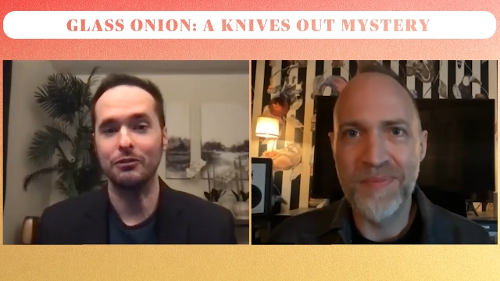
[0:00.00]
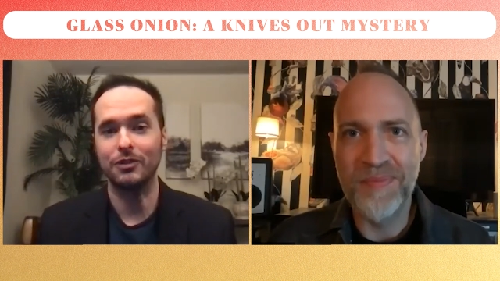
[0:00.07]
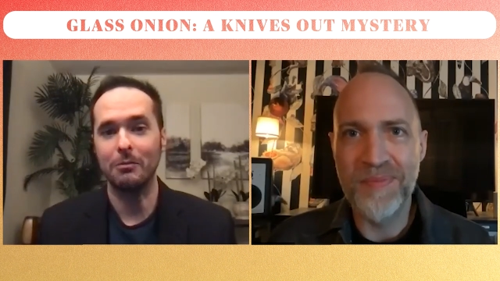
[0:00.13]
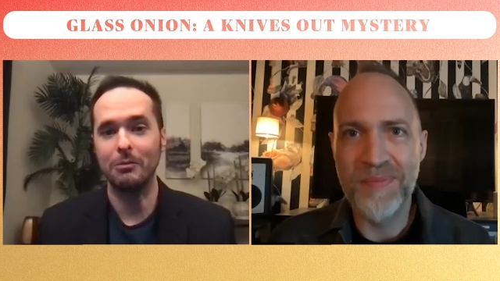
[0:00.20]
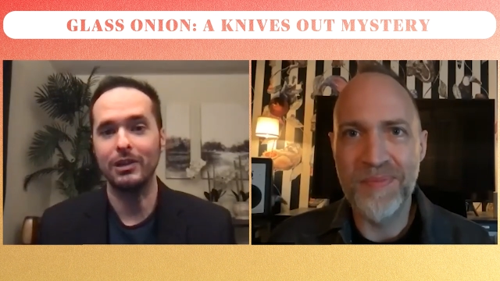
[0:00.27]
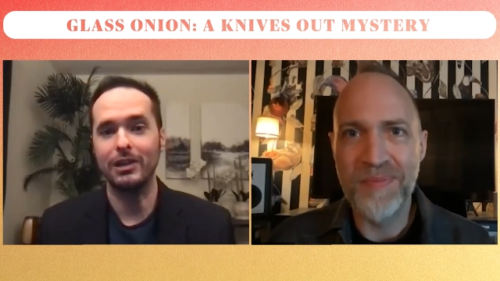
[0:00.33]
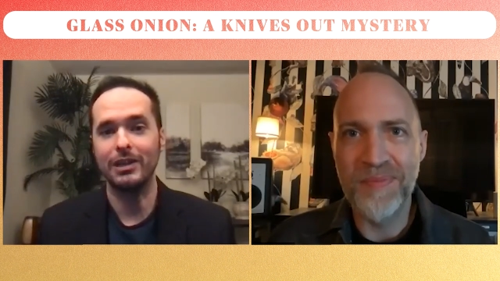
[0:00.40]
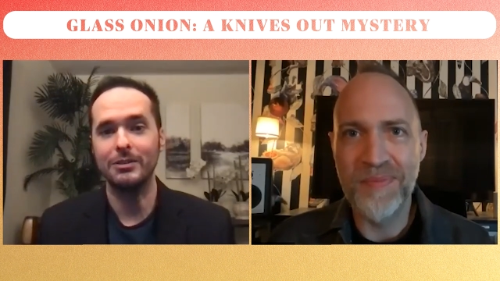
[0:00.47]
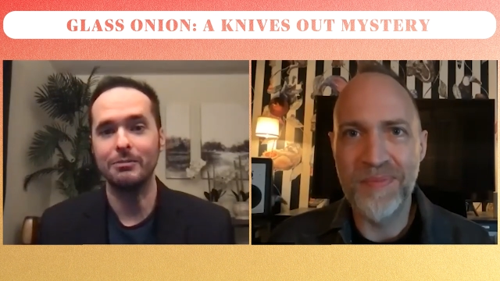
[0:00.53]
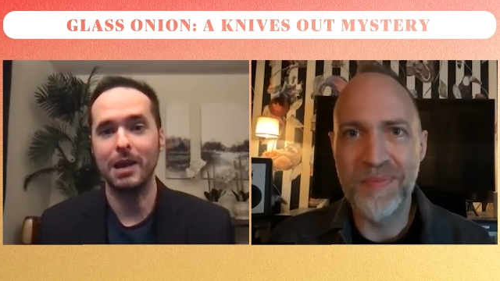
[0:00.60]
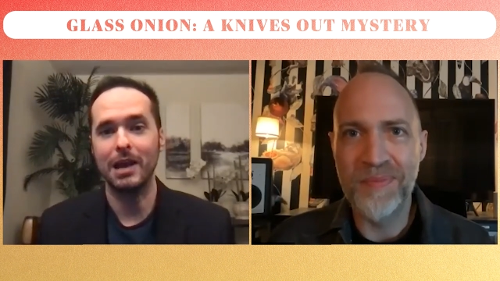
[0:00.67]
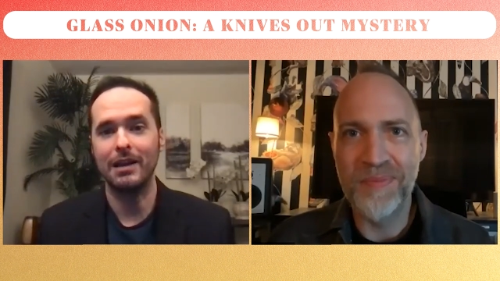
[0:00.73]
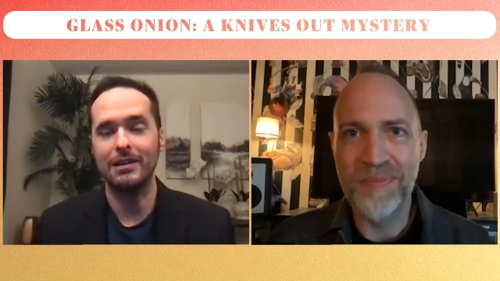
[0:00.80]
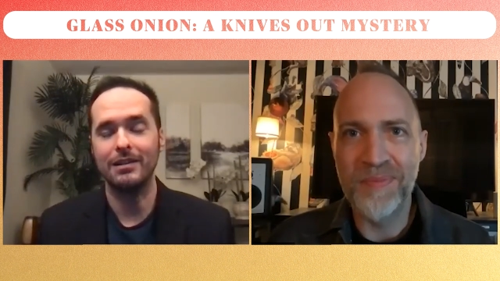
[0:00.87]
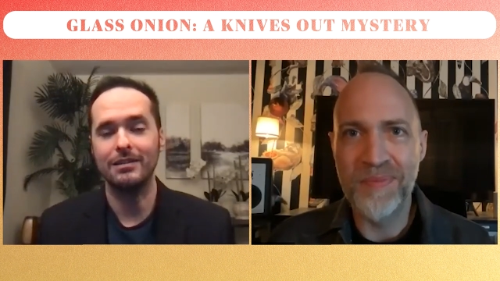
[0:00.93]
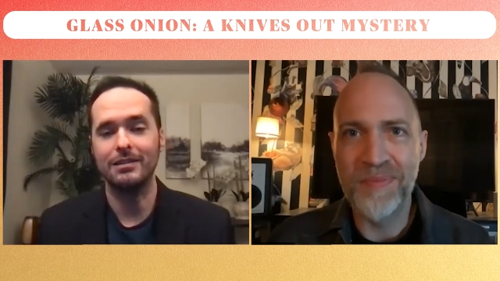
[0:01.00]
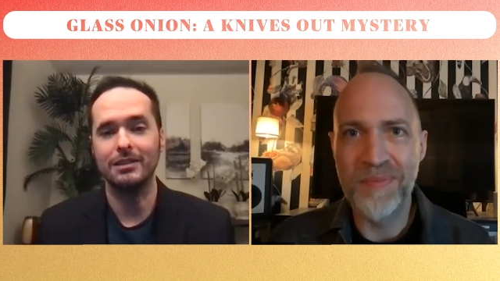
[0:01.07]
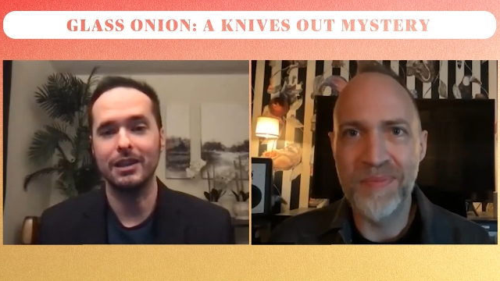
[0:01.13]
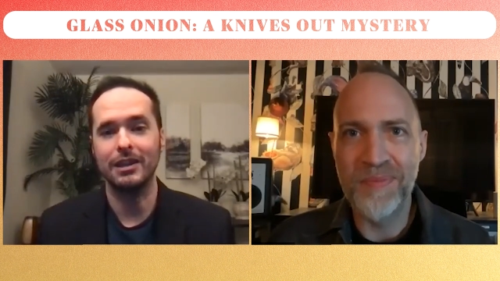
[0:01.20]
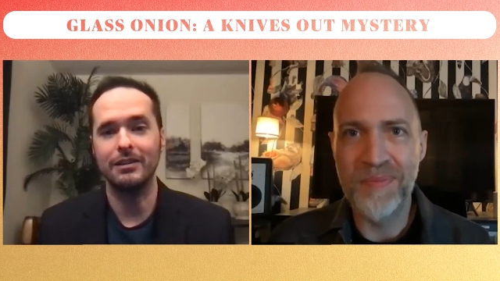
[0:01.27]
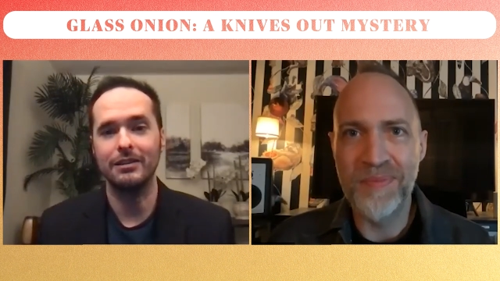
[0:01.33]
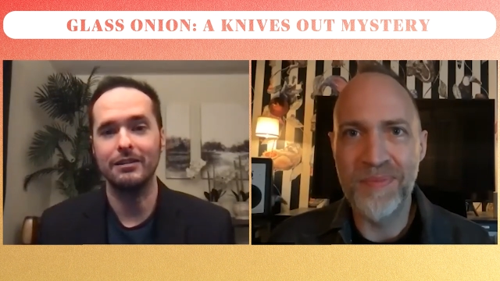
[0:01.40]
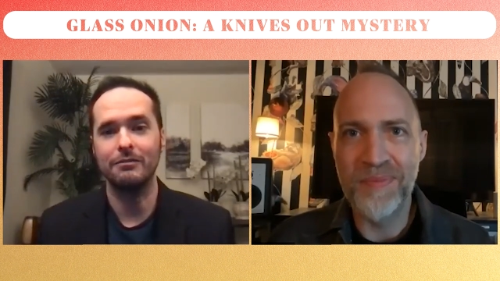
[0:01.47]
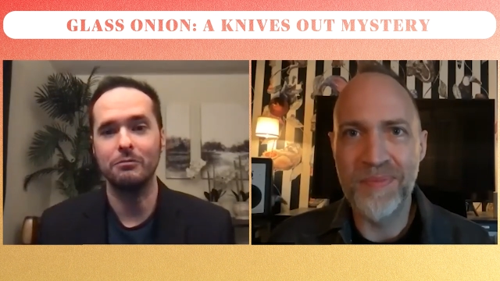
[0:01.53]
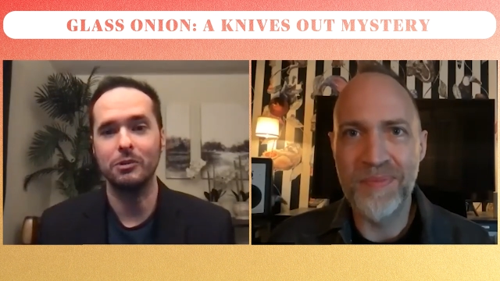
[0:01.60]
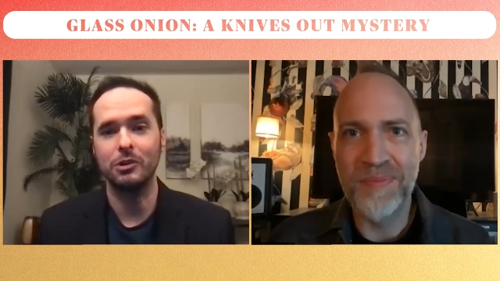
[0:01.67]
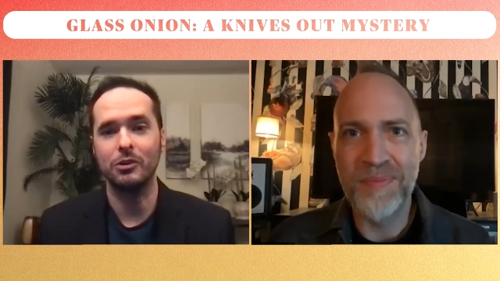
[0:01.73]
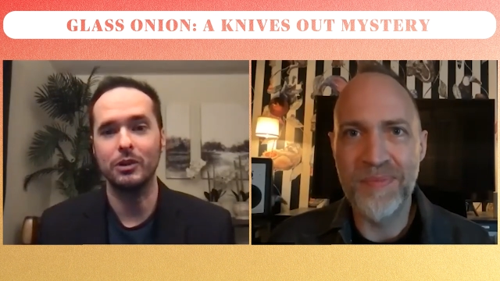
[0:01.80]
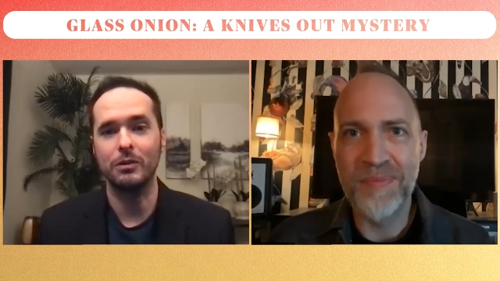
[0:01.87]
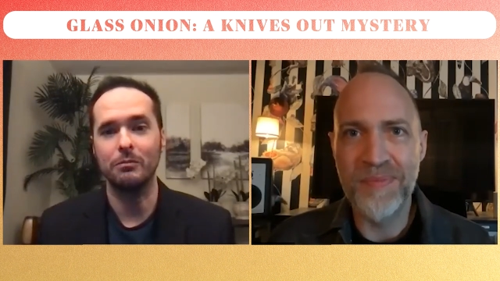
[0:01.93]
Speaker 1: phenomenal. He's back as Detective
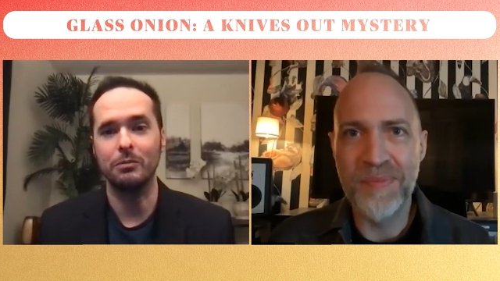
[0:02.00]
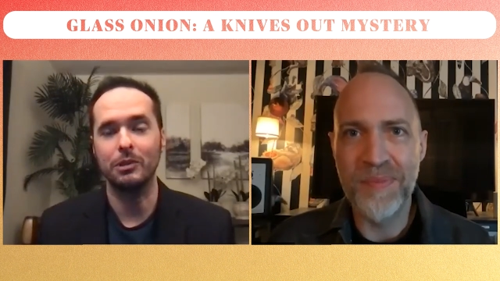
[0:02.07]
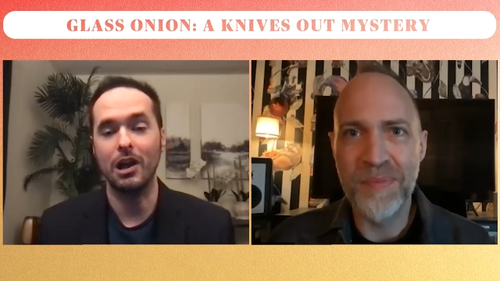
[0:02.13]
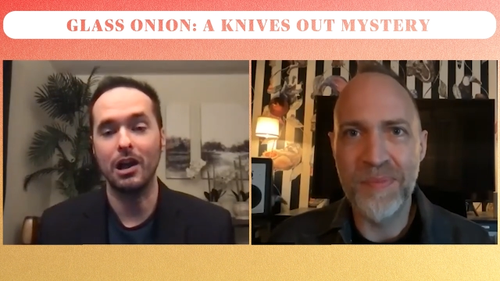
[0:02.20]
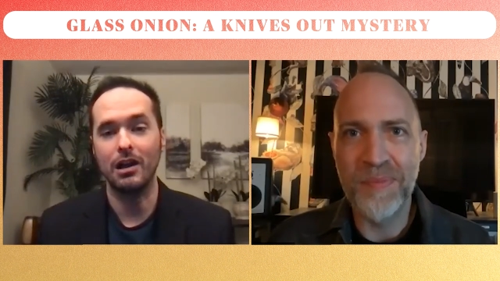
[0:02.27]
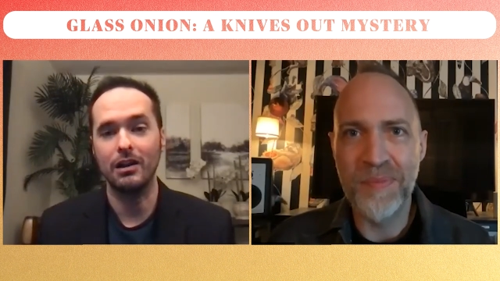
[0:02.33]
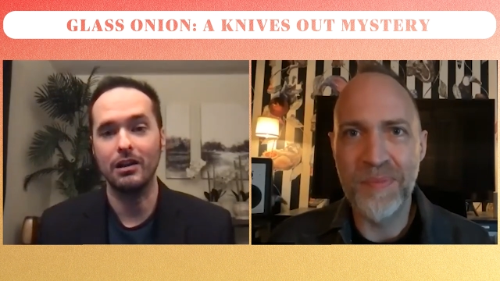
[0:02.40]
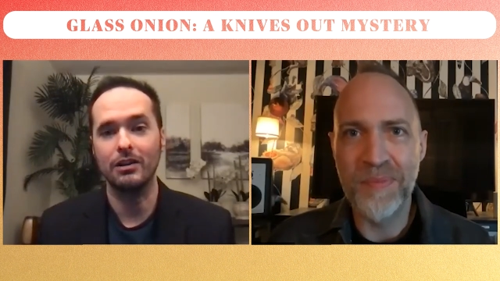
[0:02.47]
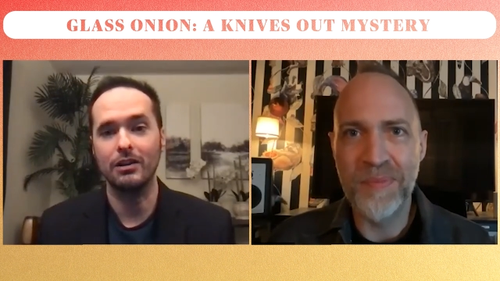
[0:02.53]
Benoit Block.